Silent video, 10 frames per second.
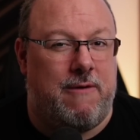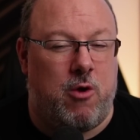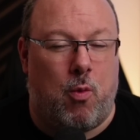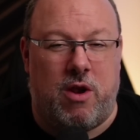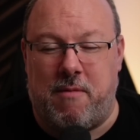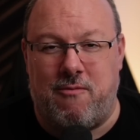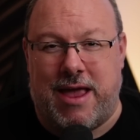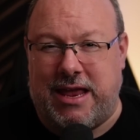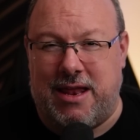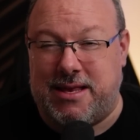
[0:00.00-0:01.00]
And if you're one of my
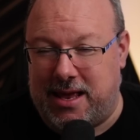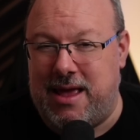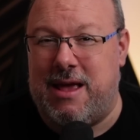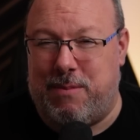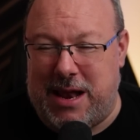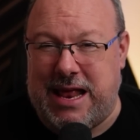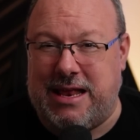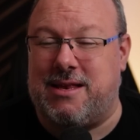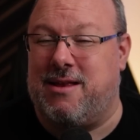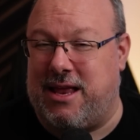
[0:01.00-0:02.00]
regulars,
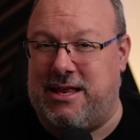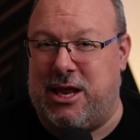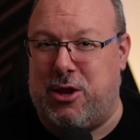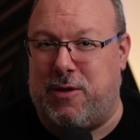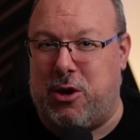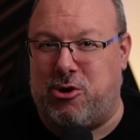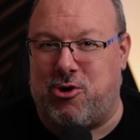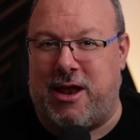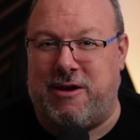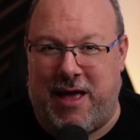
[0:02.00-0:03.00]
please continue the new
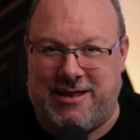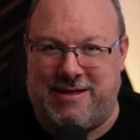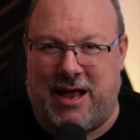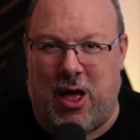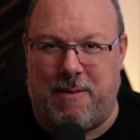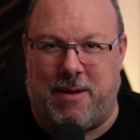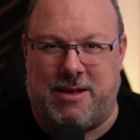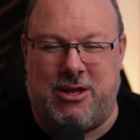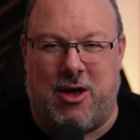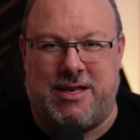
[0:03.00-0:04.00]
trend of hitting that like
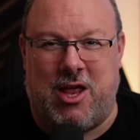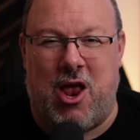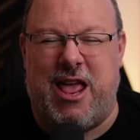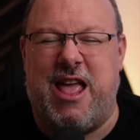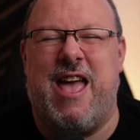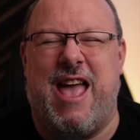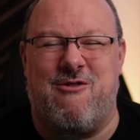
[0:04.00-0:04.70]
button nice and early.